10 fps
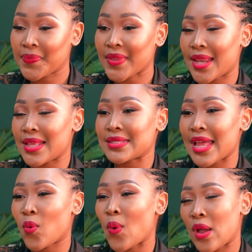And he's
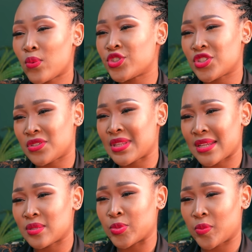like, why would you do
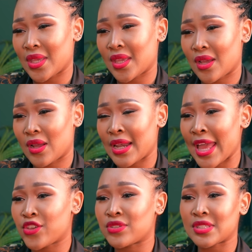that, Mpumi?
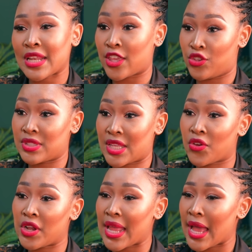Like you said
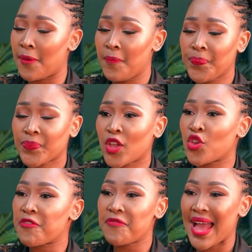earlier,
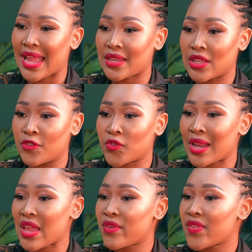you're fine. You've got
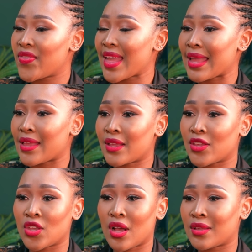everything
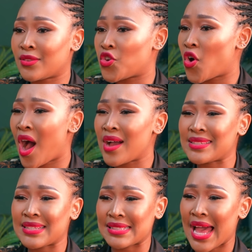your heart
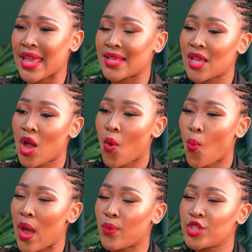desires.
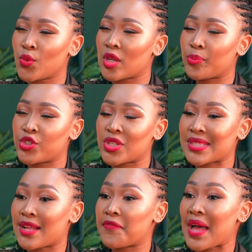Why would you want to put
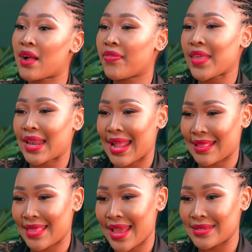yourself out there
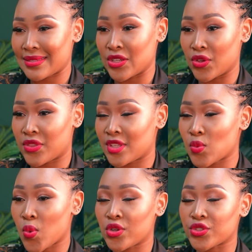like that? This
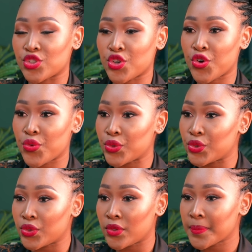world is
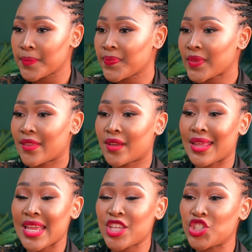cruel. We're going
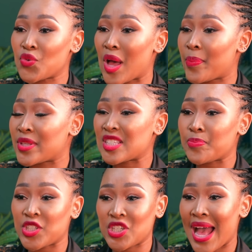to eat you up and
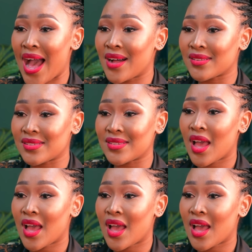spit you out.